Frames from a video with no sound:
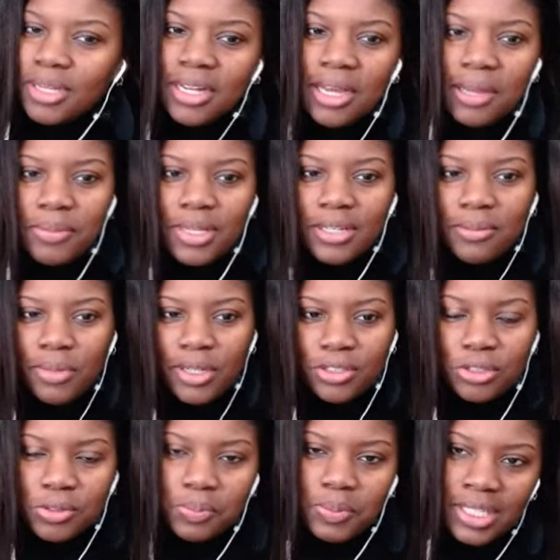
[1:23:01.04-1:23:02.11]
not mean much
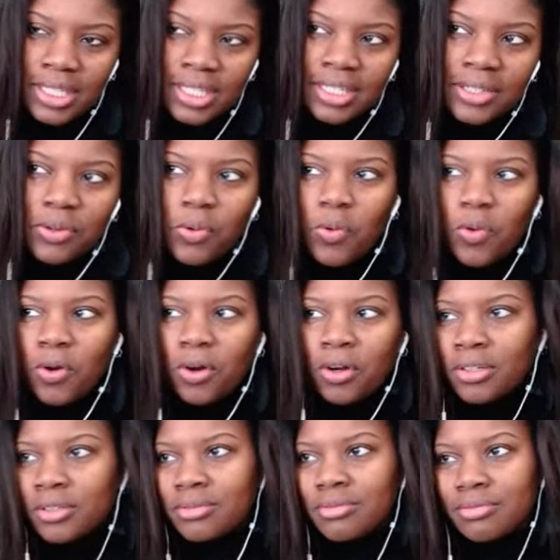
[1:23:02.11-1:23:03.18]
to me
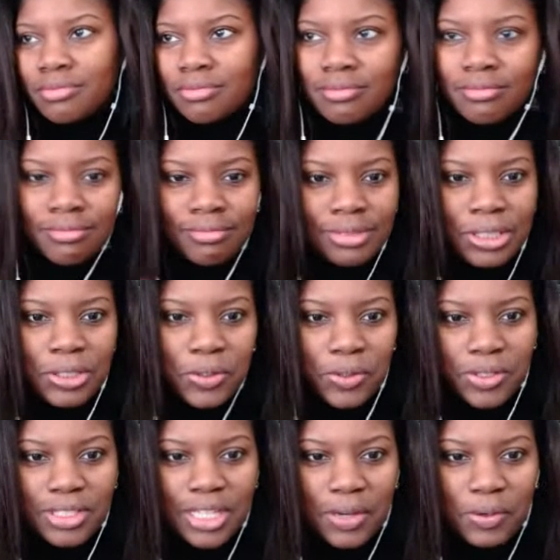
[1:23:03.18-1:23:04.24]
or
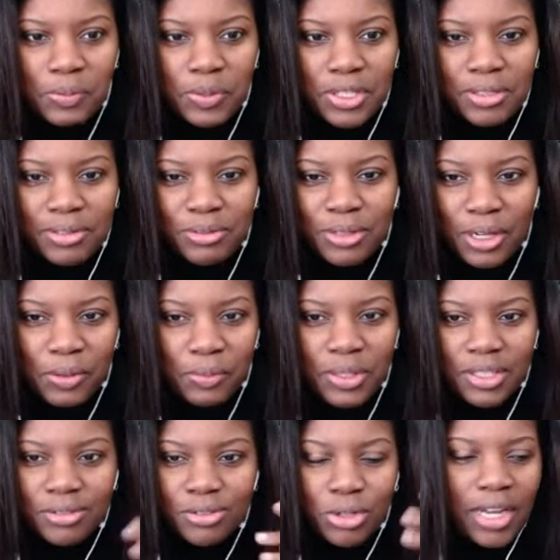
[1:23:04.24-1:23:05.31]
because I would be
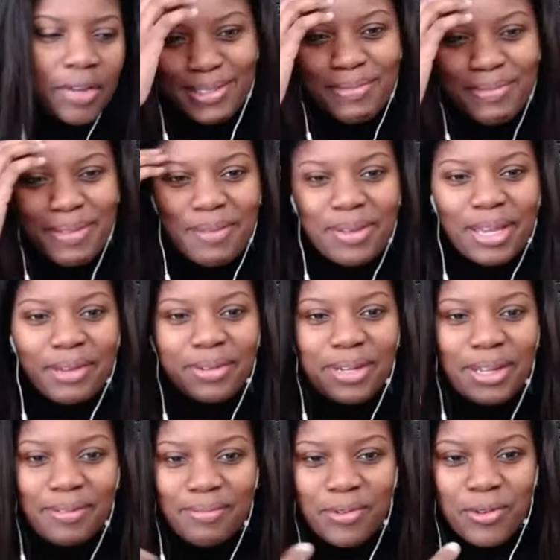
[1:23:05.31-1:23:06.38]
travel. Maybe I would
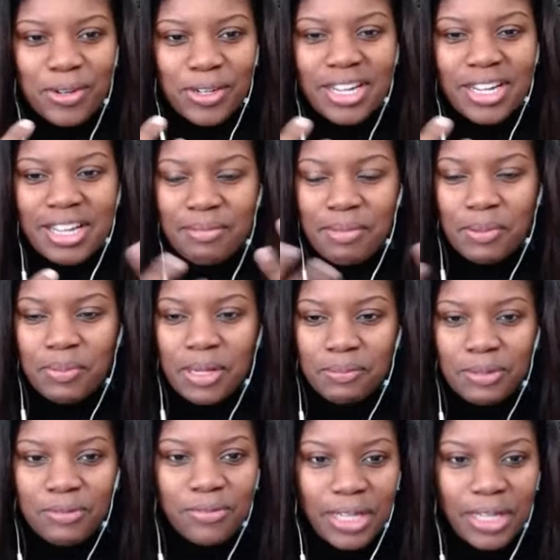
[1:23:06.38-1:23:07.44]
have more. Maybe I'd
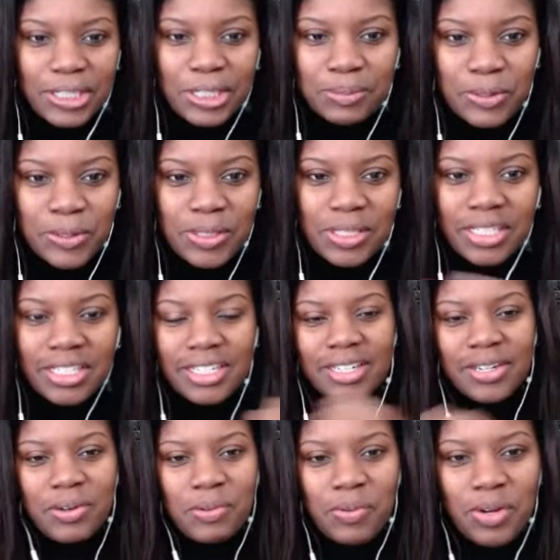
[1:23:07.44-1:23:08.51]
be flexible
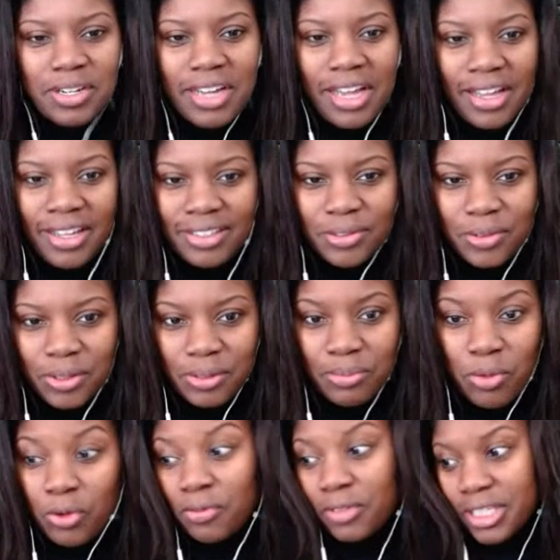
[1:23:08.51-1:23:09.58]
or whatnot, or
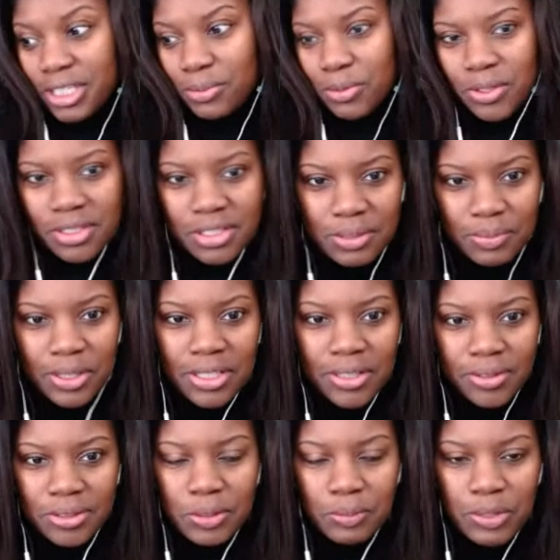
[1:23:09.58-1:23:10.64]
more flexible than somebody
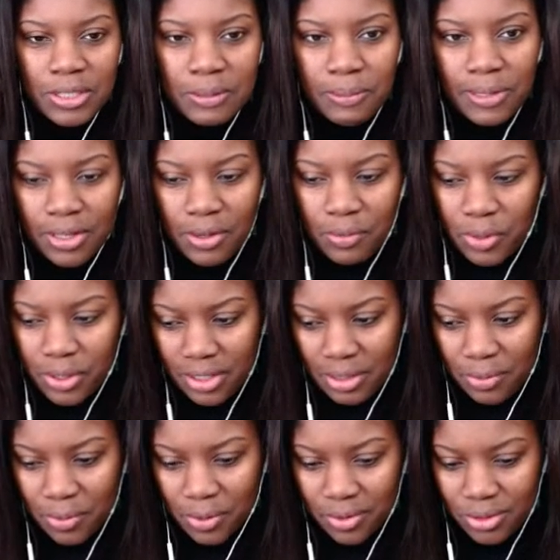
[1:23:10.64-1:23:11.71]
else could be, depending on what they
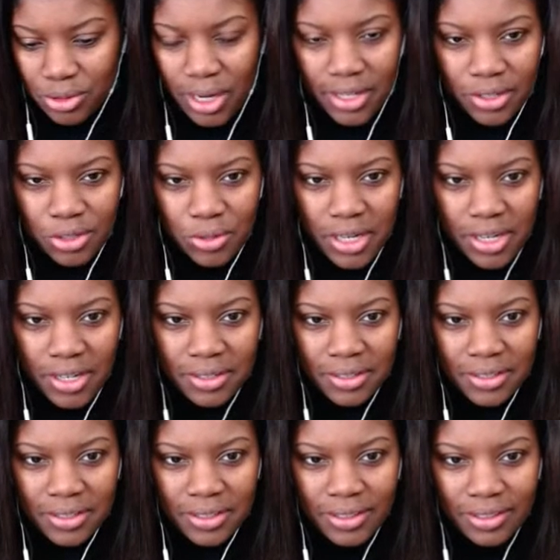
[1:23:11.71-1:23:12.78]
were trying to trade.
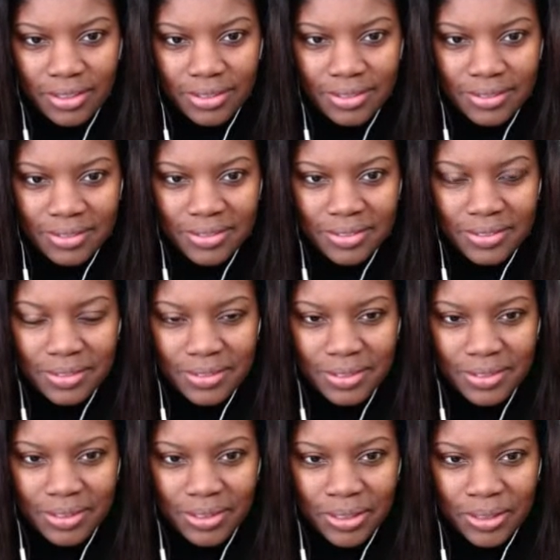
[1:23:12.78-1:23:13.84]

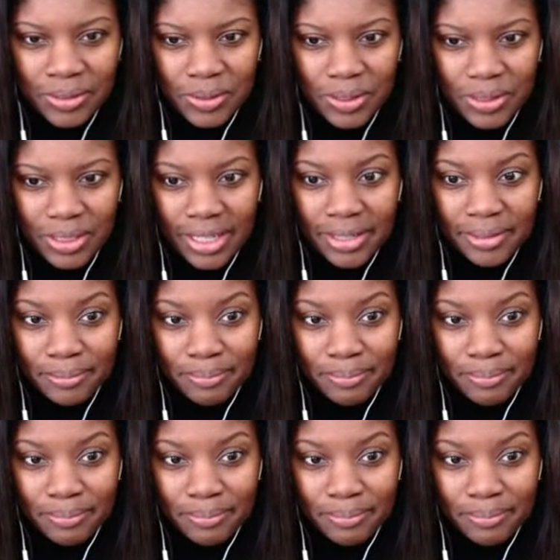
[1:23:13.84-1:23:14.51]
Or yeah,